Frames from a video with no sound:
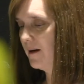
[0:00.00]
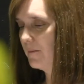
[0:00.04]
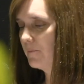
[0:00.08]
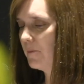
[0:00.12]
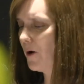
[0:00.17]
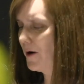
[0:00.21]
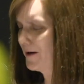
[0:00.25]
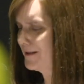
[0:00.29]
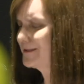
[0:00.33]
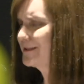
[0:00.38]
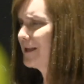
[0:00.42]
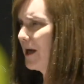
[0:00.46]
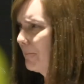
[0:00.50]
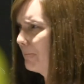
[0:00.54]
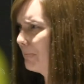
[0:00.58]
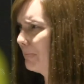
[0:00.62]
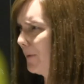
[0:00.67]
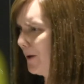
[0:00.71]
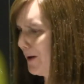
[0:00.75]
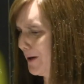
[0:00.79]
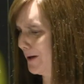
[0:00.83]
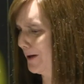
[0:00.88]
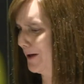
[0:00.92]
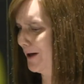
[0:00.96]
Boy,
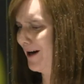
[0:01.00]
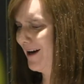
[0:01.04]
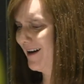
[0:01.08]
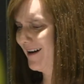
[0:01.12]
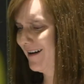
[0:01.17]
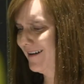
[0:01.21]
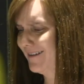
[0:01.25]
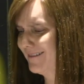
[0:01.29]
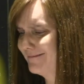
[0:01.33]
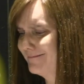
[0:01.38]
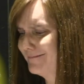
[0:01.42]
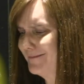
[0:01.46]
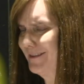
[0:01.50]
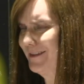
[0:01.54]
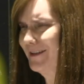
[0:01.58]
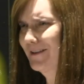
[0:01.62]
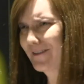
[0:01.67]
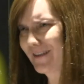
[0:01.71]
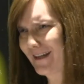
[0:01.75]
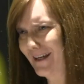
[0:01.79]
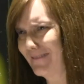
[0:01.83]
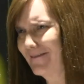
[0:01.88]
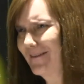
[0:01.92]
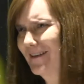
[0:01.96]
some Booker, huh?
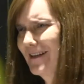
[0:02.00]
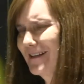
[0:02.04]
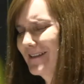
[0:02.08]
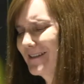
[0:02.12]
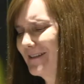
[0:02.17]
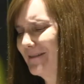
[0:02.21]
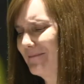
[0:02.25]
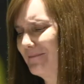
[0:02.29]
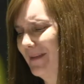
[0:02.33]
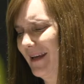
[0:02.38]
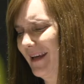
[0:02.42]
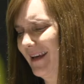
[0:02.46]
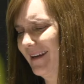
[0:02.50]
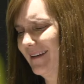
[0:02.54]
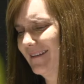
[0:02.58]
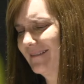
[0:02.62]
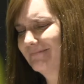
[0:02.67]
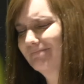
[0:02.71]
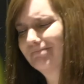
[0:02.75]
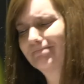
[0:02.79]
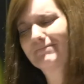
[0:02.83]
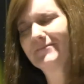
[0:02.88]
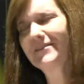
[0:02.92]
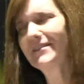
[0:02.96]
You're giving it to
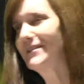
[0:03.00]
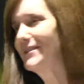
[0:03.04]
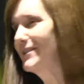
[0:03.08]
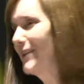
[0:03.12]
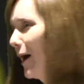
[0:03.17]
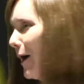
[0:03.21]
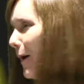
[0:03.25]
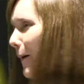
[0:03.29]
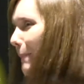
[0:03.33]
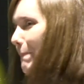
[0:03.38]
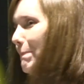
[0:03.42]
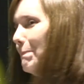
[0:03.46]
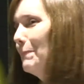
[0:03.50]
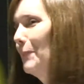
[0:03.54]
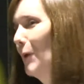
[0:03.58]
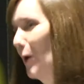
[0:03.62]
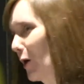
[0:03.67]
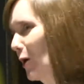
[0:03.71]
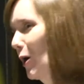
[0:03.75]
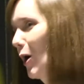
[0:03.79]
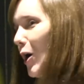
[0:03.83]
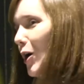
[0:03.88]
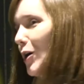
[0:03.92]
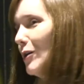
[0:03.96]
me. Some
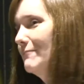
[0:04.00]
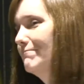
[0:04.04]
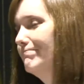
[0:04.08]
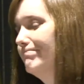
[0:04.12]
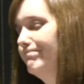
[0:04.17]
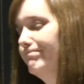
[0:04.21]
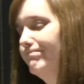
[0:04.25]
Booker.